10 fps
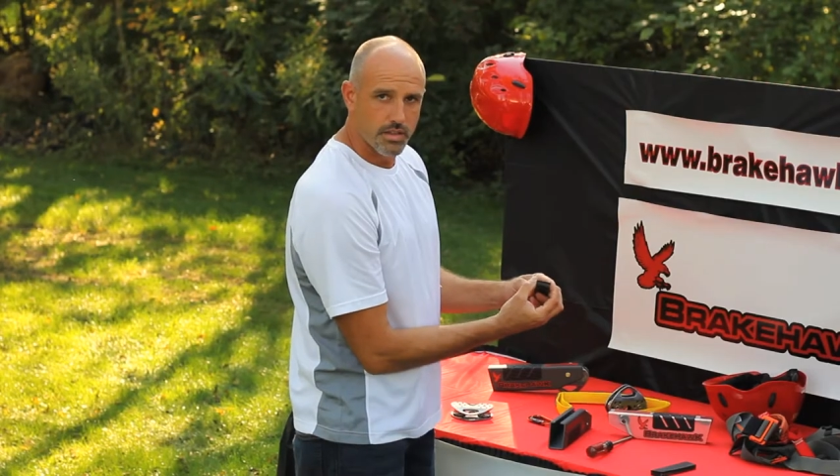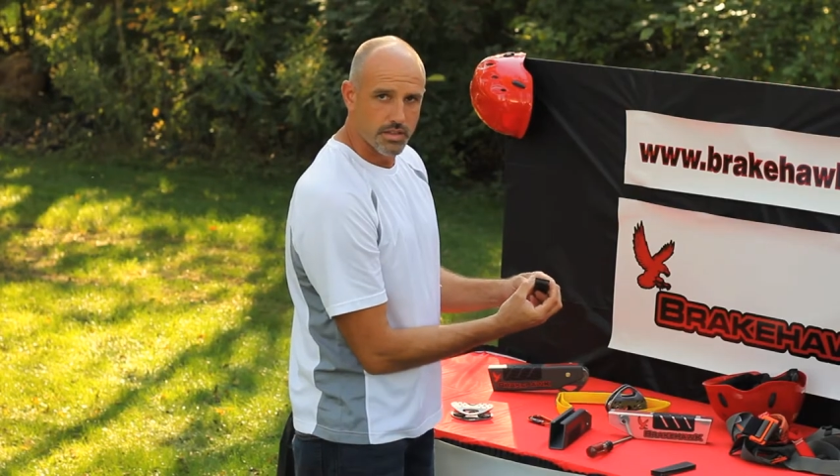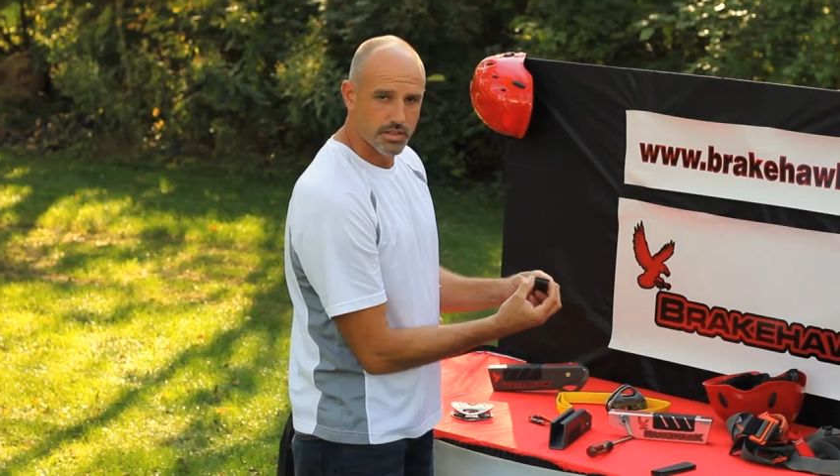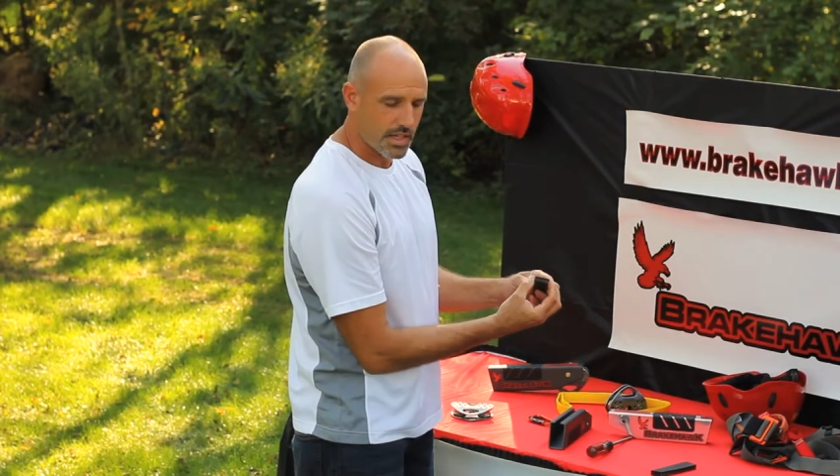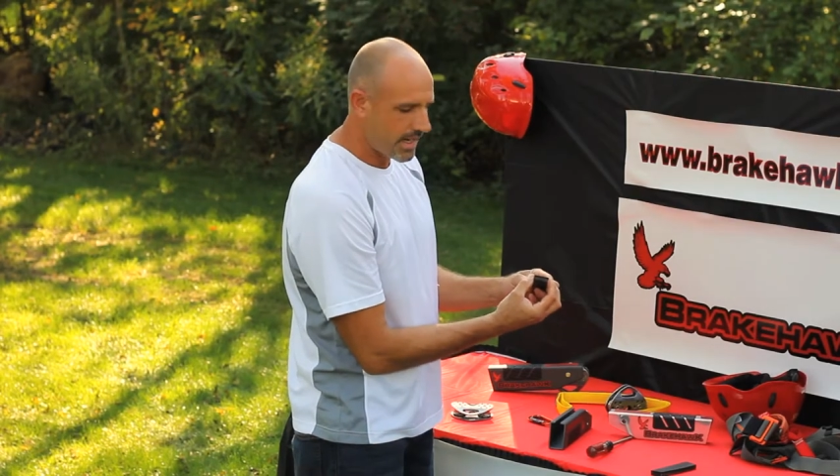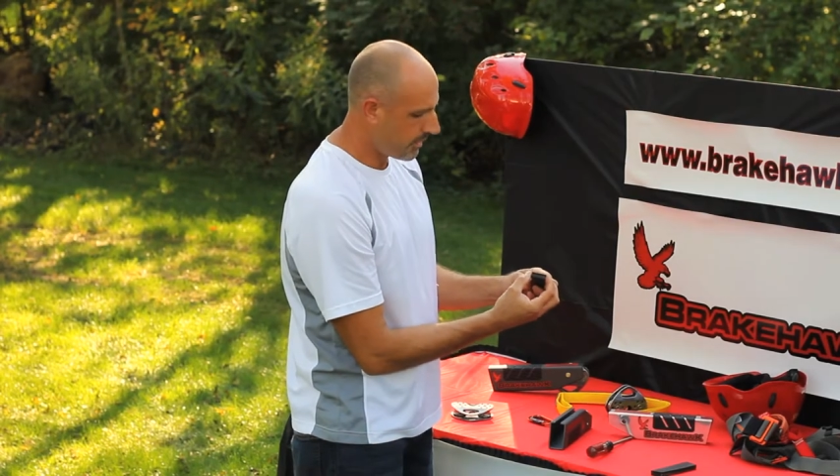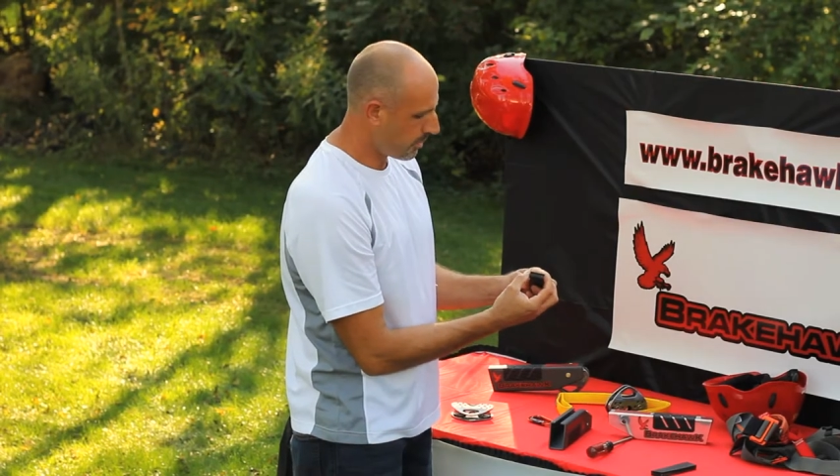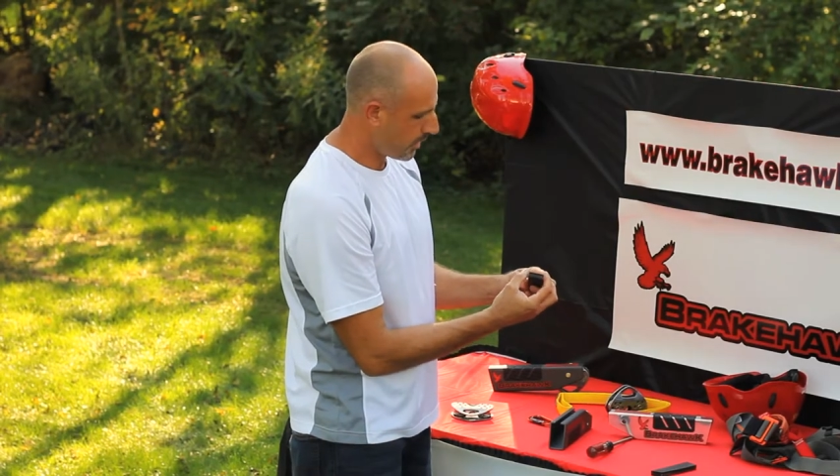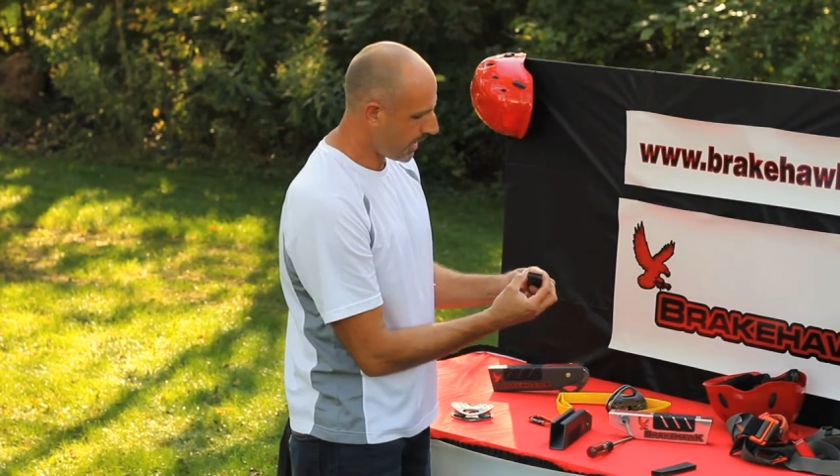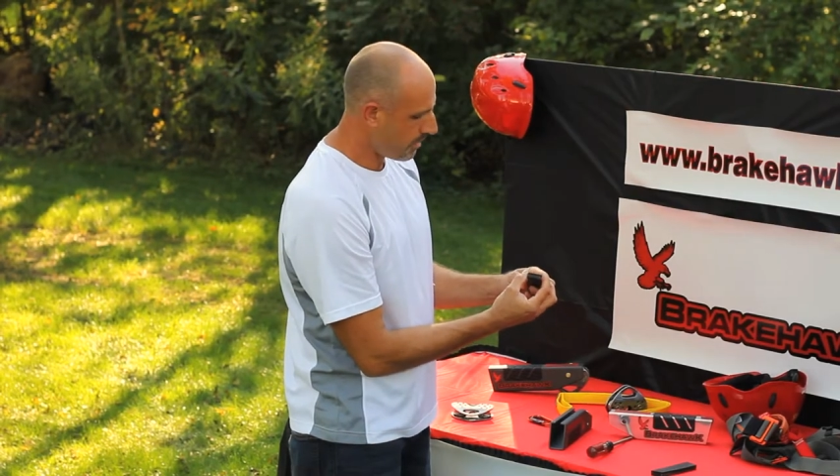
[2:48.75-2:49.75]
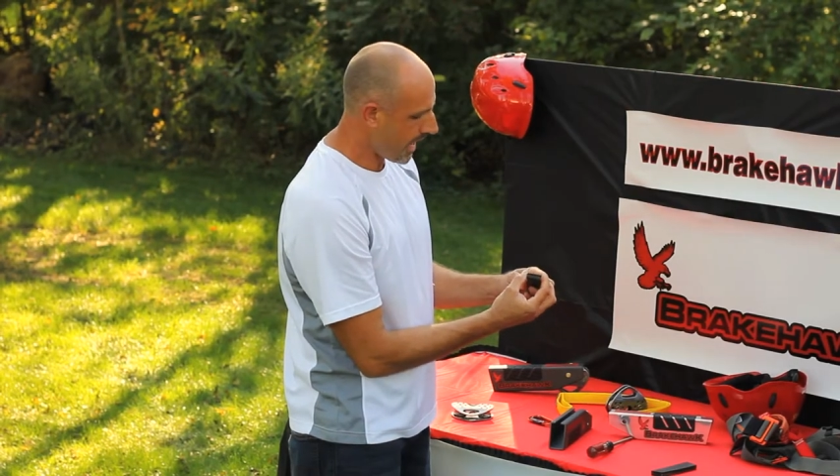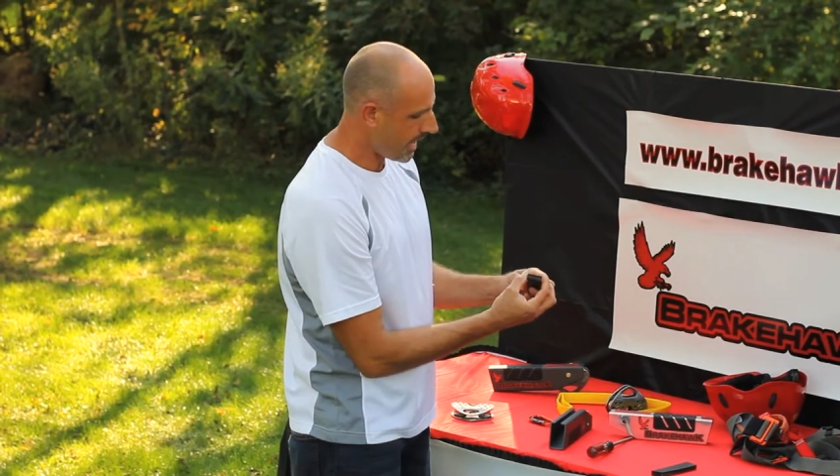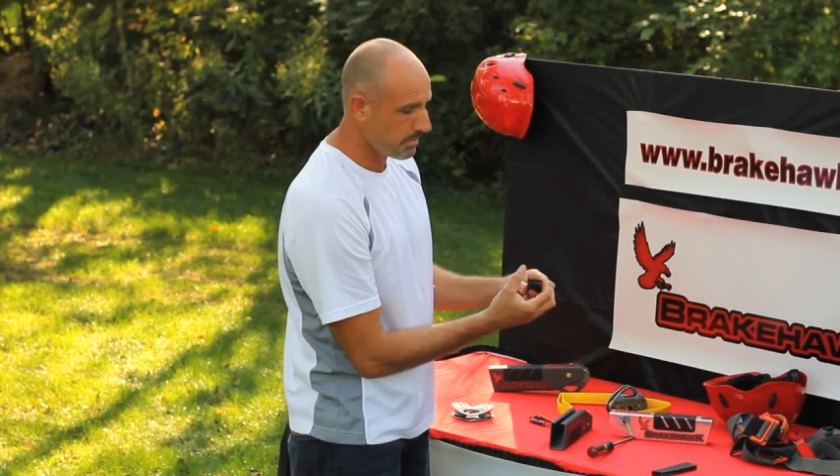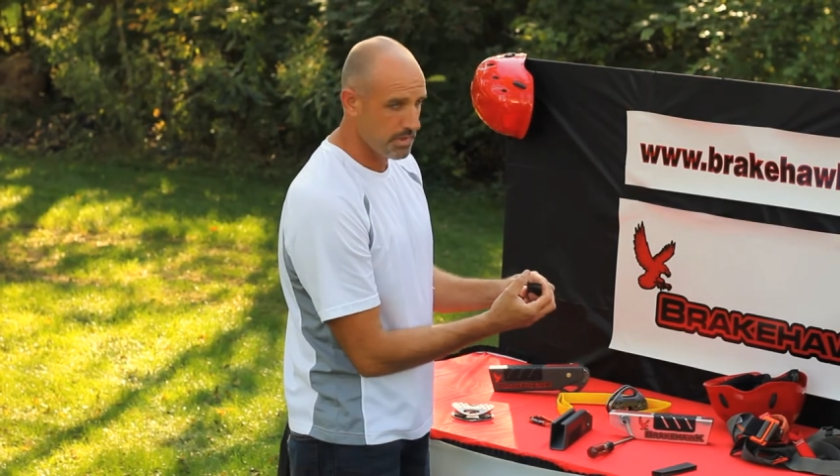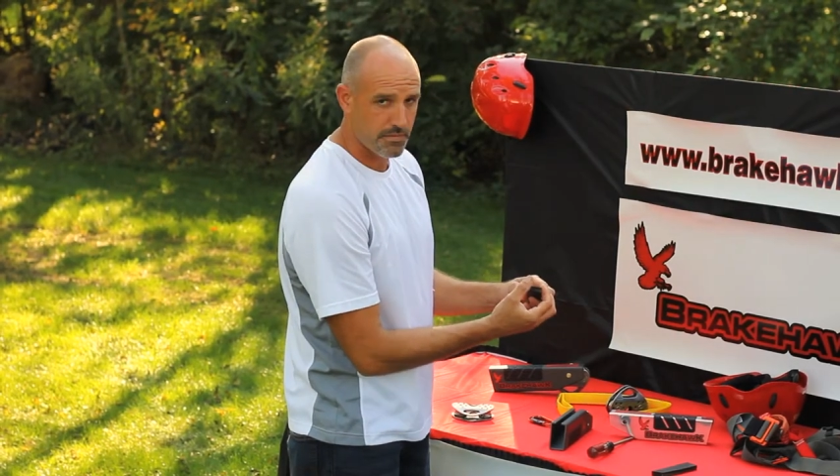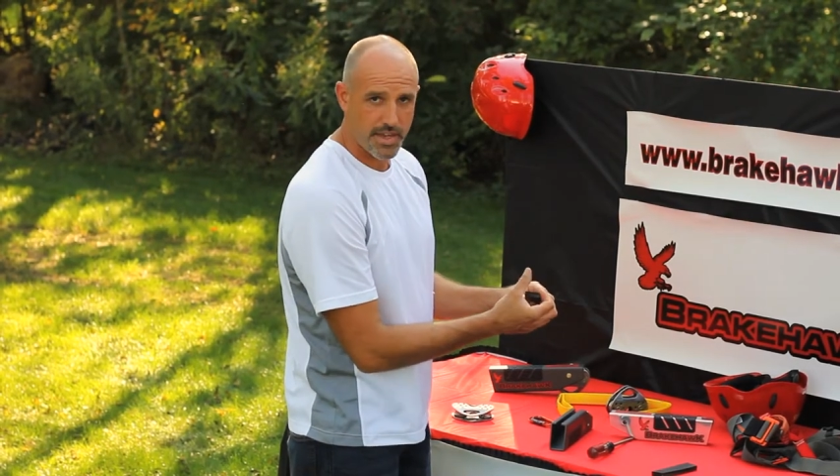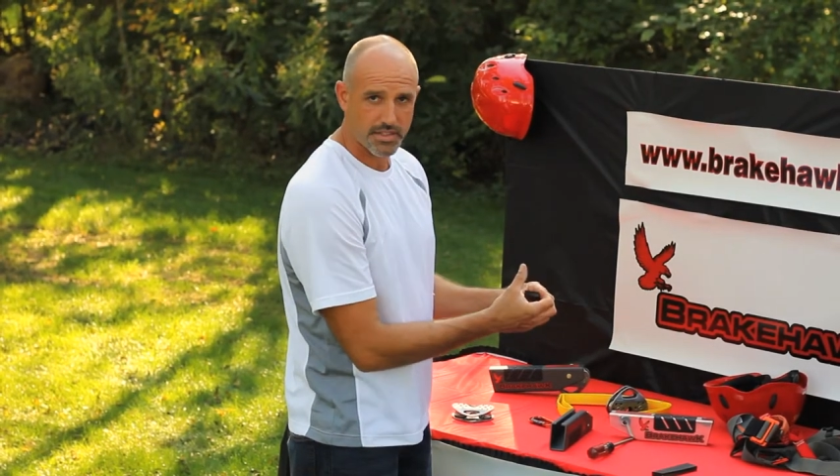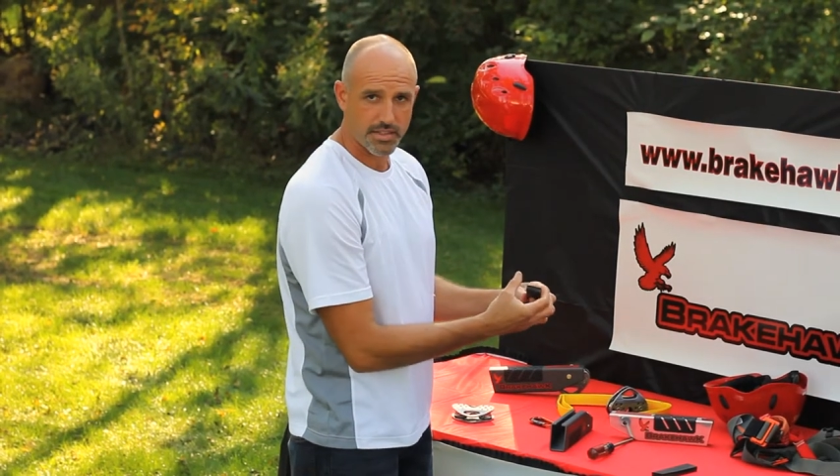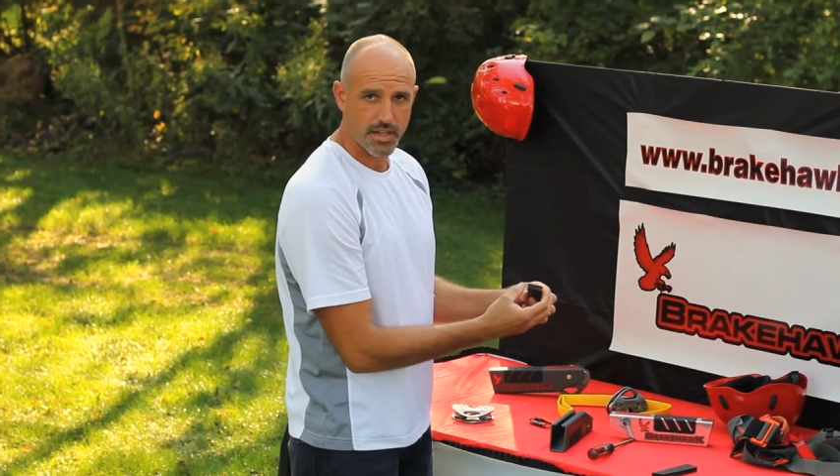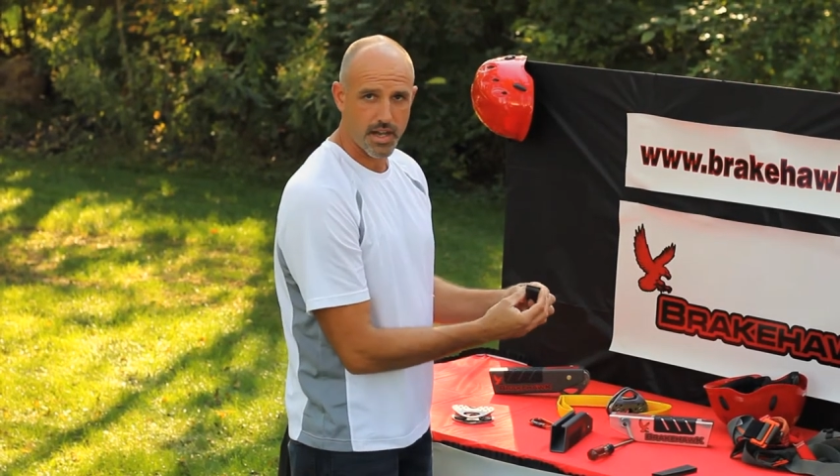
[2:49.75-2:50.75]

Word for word: side of the brake pad to be facing